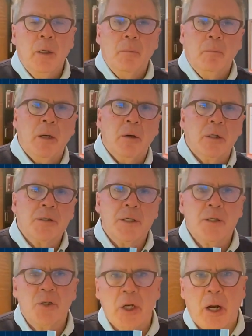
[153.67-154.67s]
mirrors
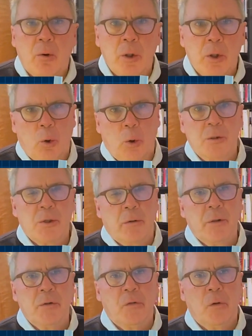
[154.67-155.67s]
and shower doors are
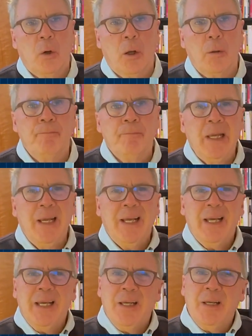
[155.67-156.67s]
installed.
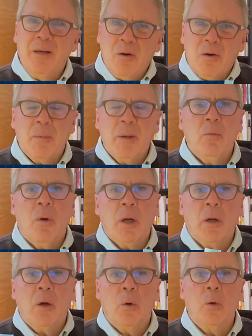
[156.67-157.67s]
You normally want
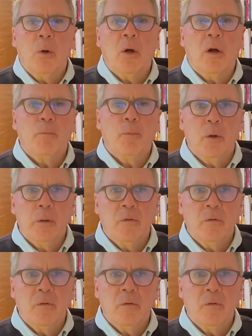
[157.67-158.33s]
to hold off putting